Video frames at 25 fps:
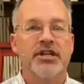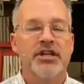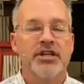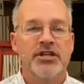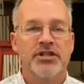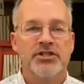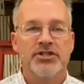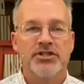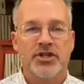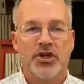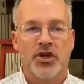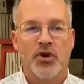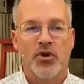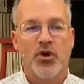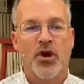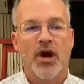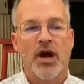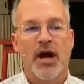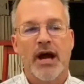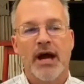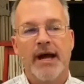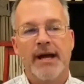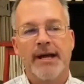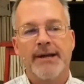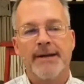to
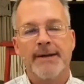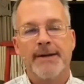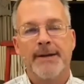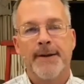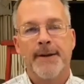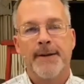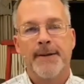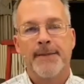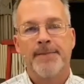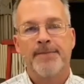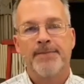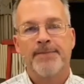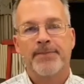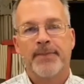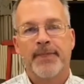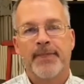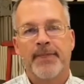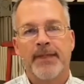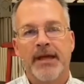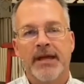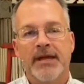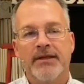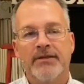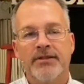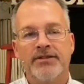cry,
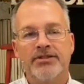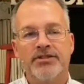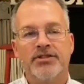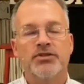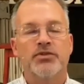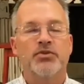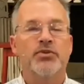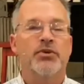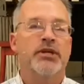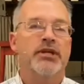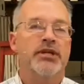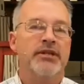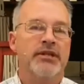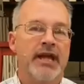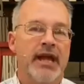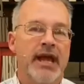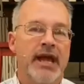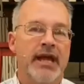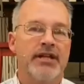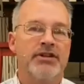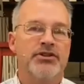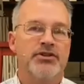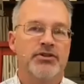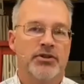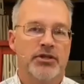and this is when the
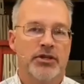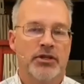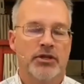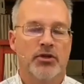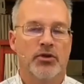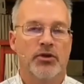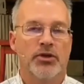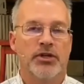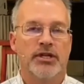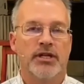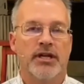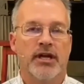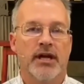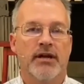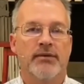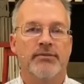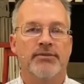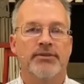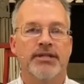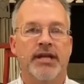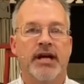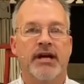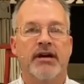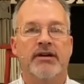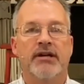angel of the Lord
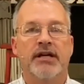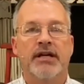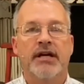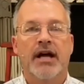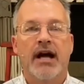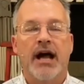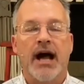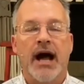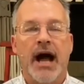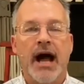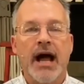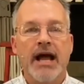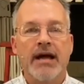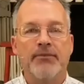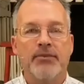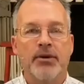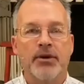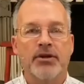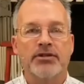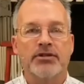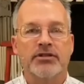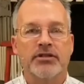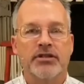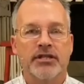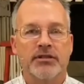comes. Now, I
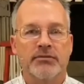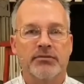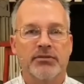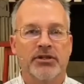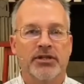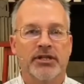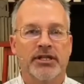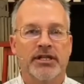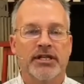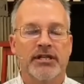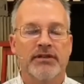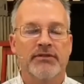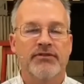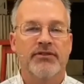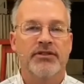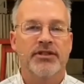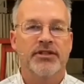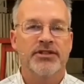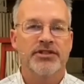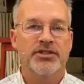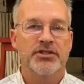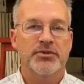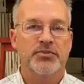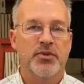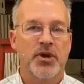personally believe
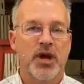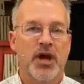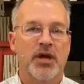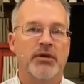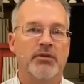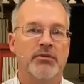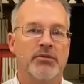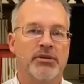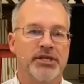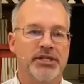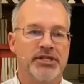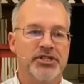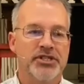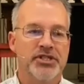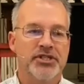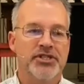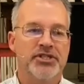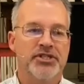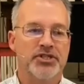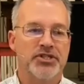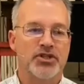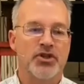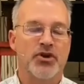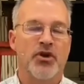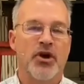this is probably
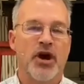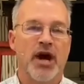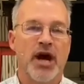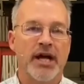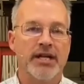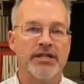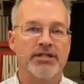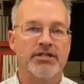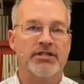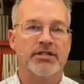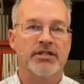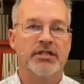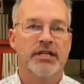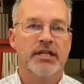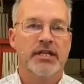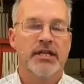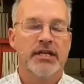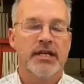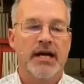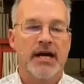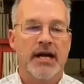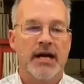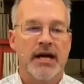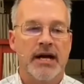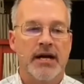Jesus Christ
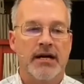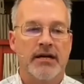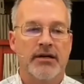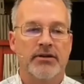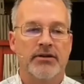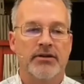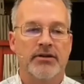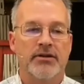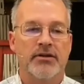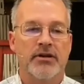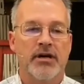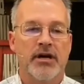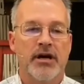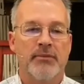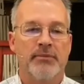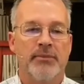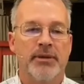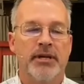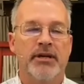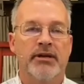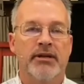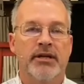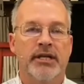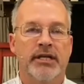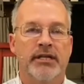
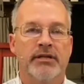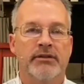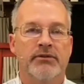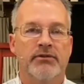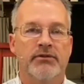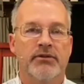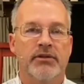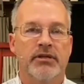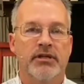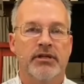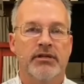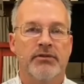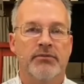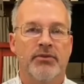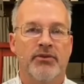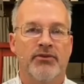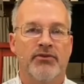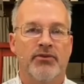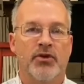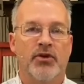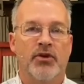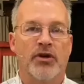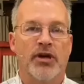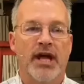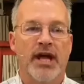appearing
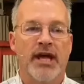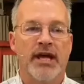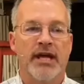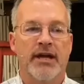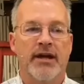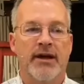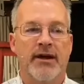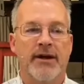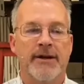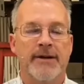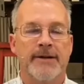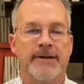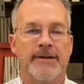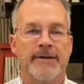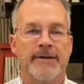before Hagar.